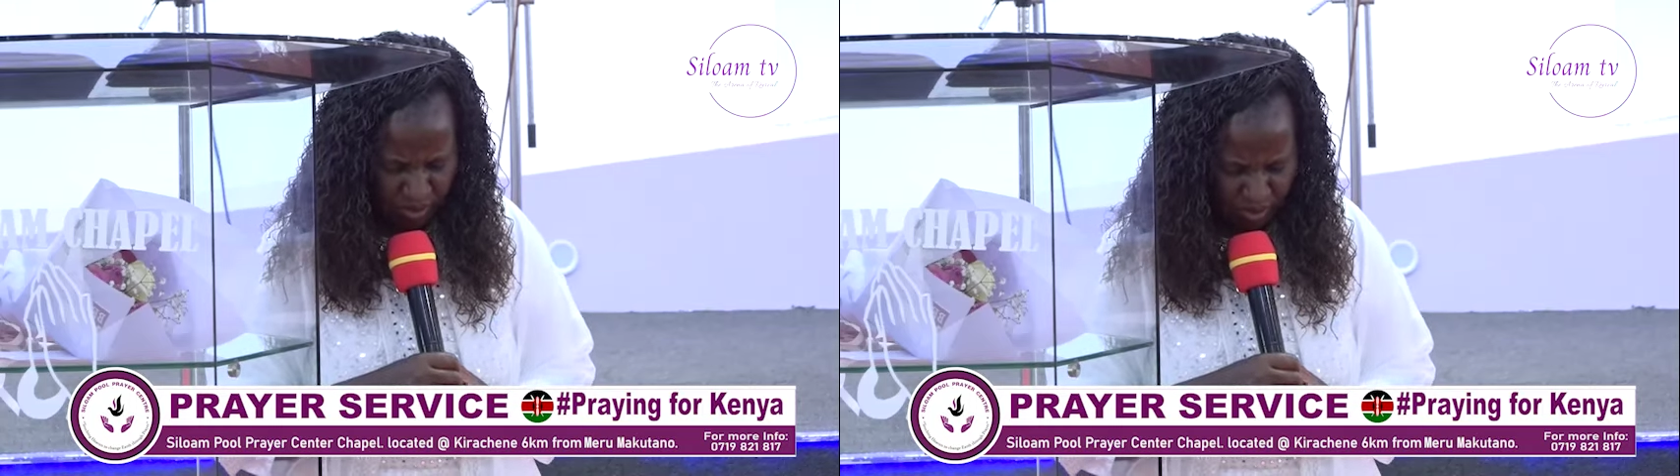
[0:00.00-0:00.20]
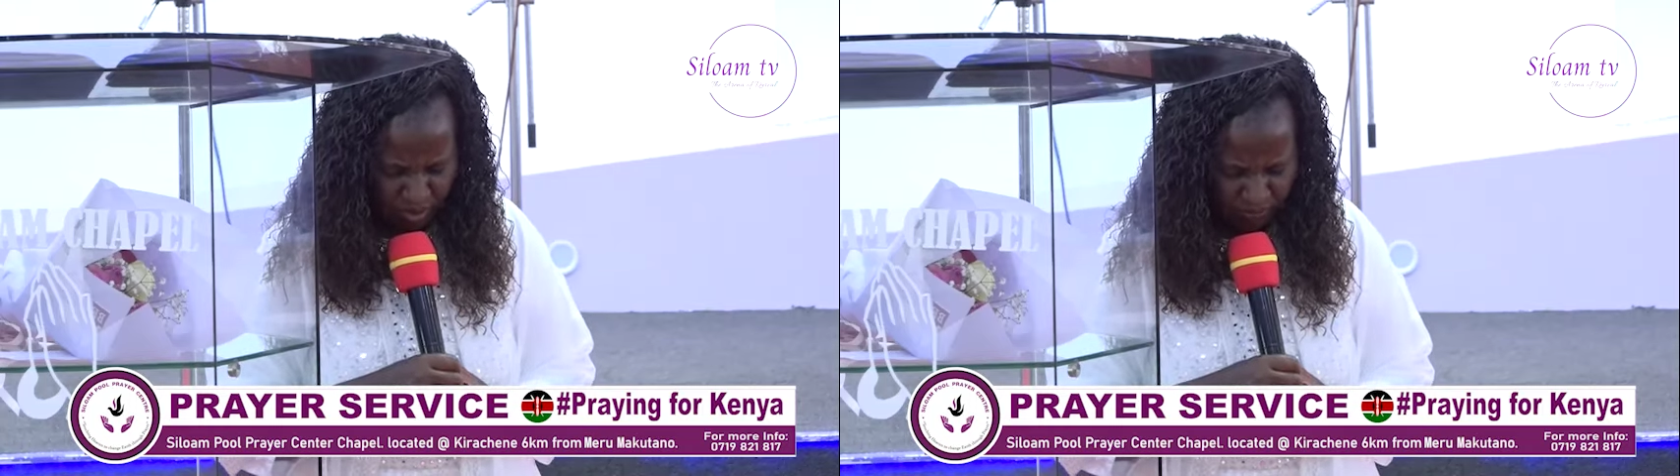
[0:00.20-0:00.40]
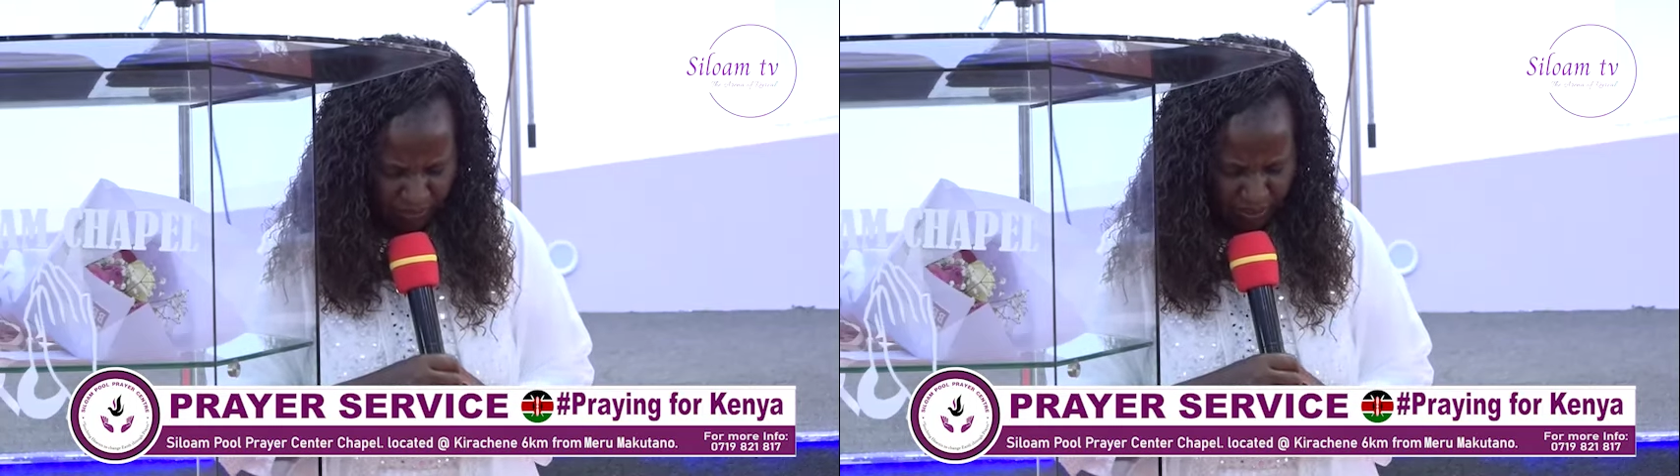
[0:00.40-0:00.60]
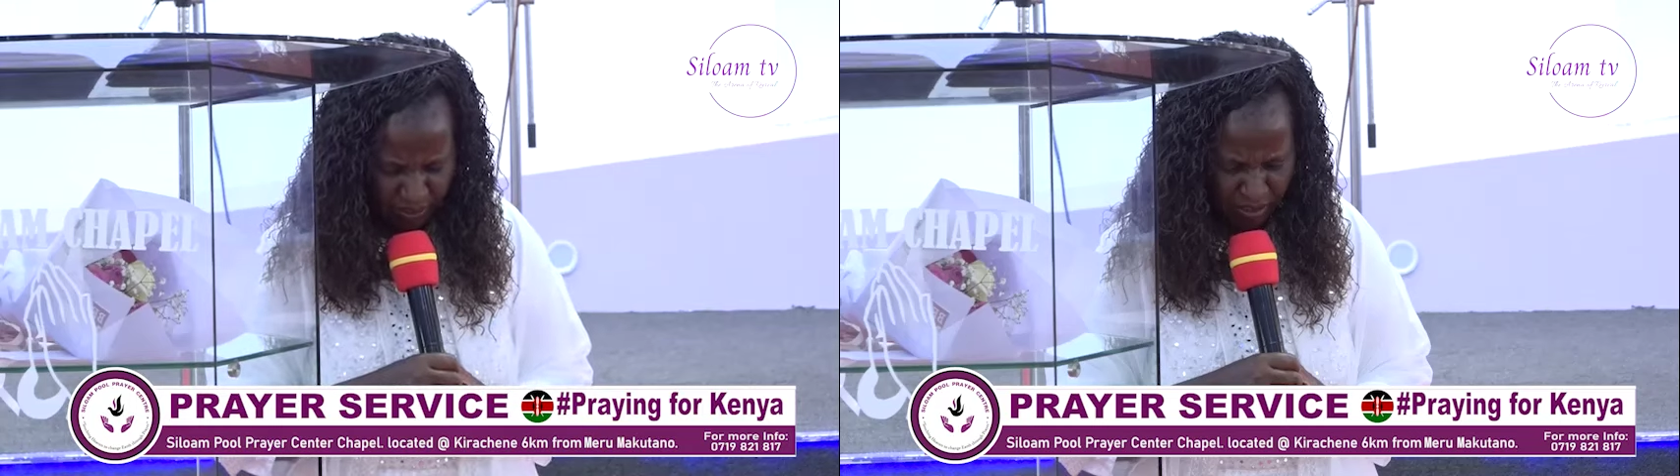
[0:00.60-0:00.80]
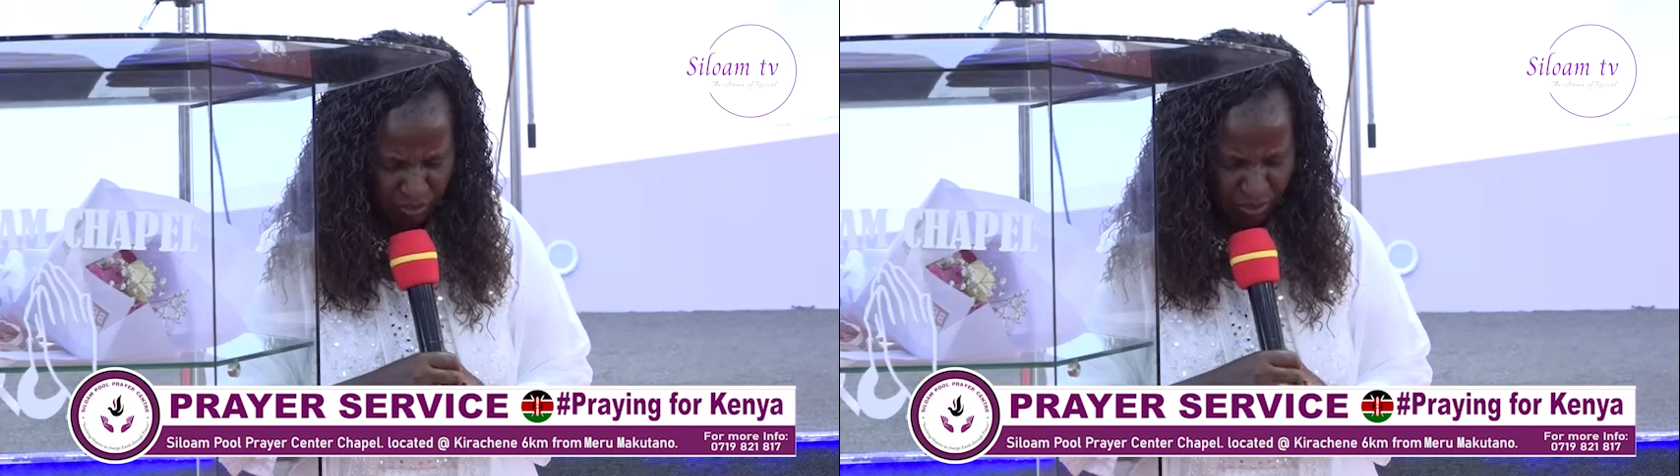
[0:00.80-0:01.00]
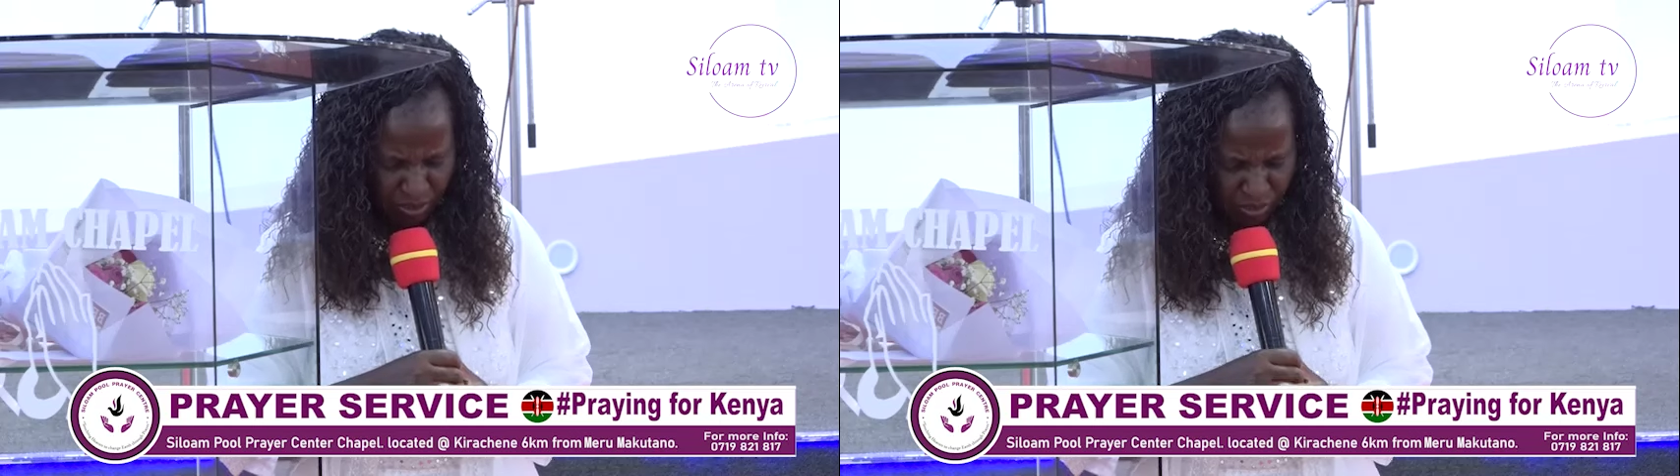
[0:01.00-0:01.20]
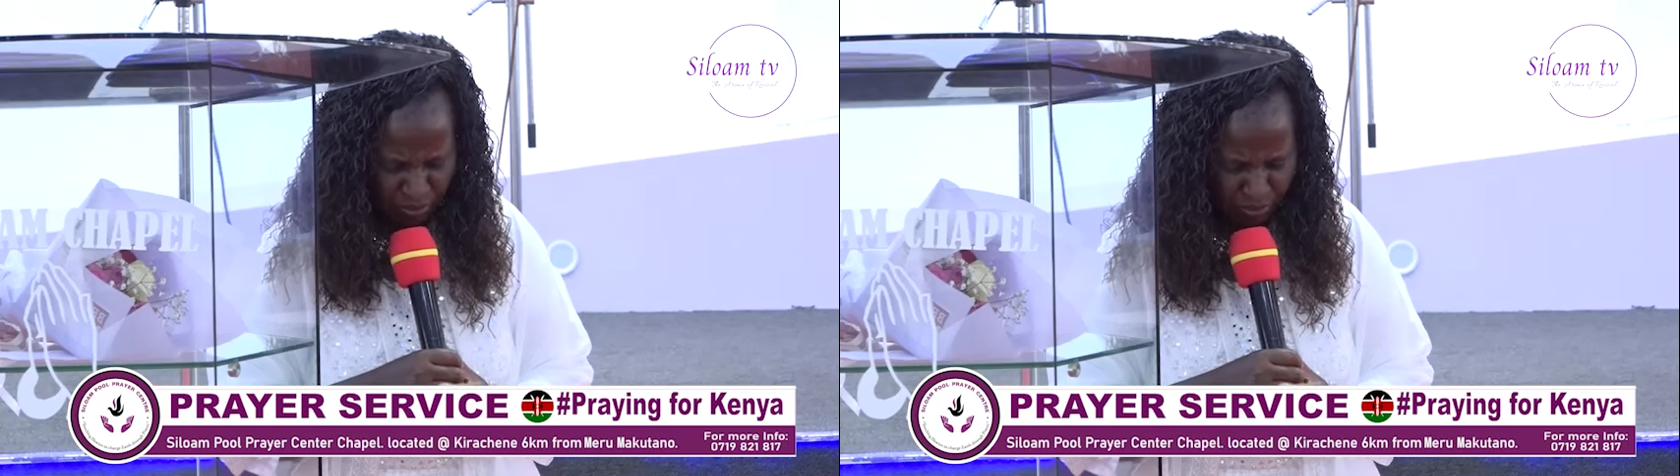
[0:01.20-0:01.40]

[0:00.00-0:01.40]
And finally, I want us to